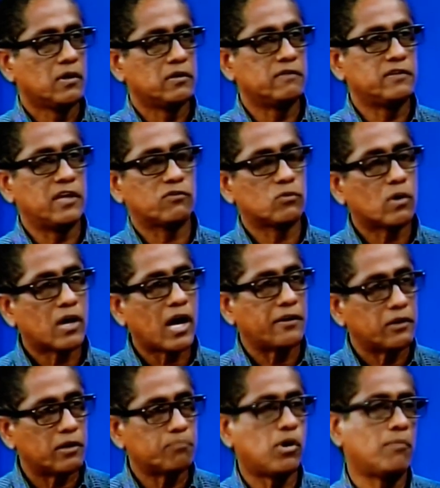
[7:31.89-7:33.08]
The CSO
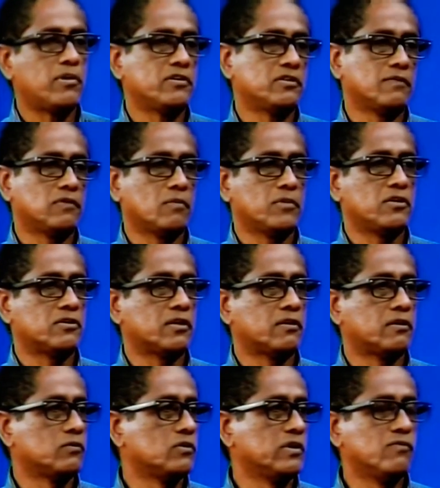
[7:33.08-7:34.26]
cannot publish information
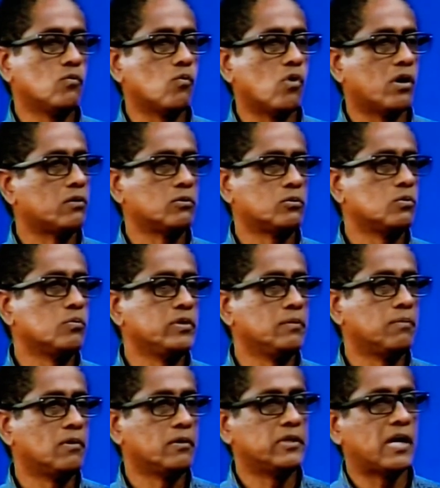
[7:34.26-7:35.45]
on even one or two
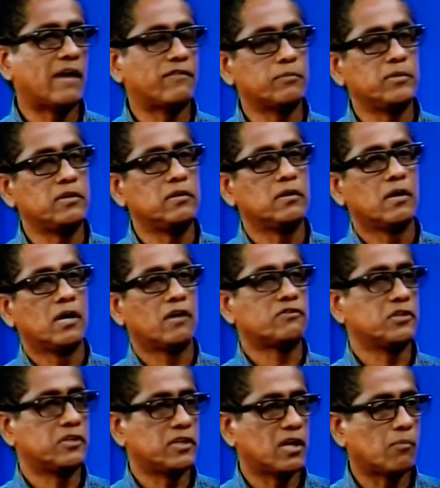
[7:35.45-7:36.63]
people. There have to be a
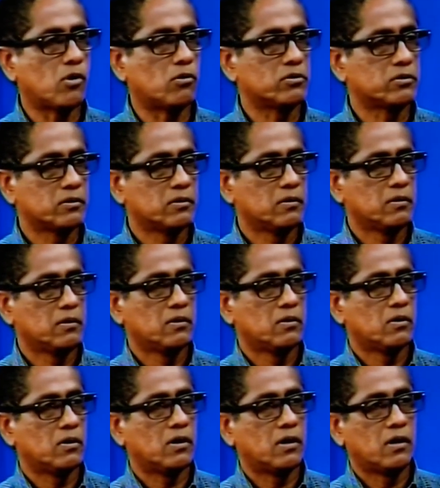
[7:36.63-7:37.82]
certain amount. Mm-hmm.
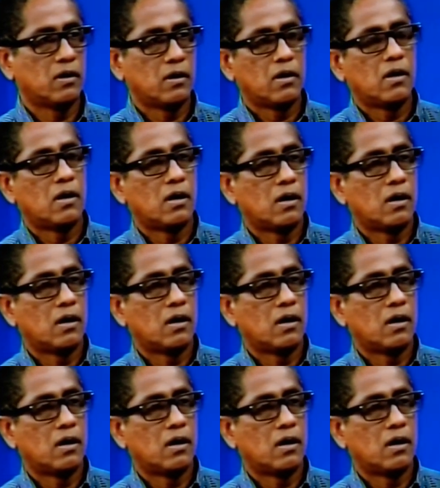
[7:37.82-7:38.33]
And Mr.